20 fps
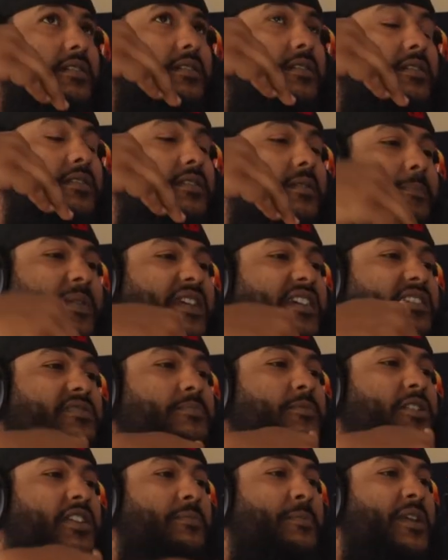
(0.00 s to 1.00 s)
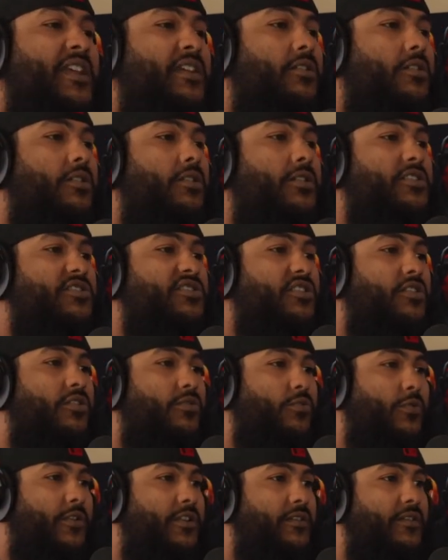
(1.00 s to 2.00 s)
the biggest money maker on this
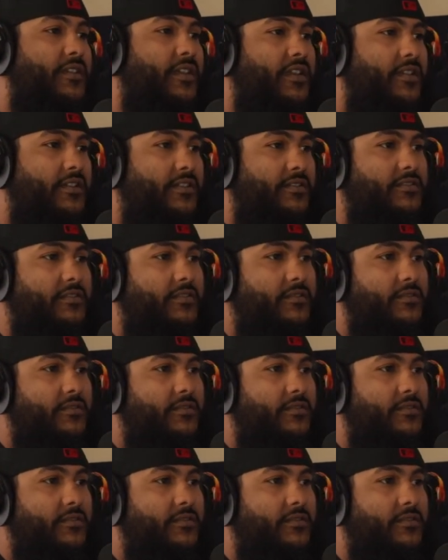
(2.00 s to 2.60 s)
earth, what do you think it is?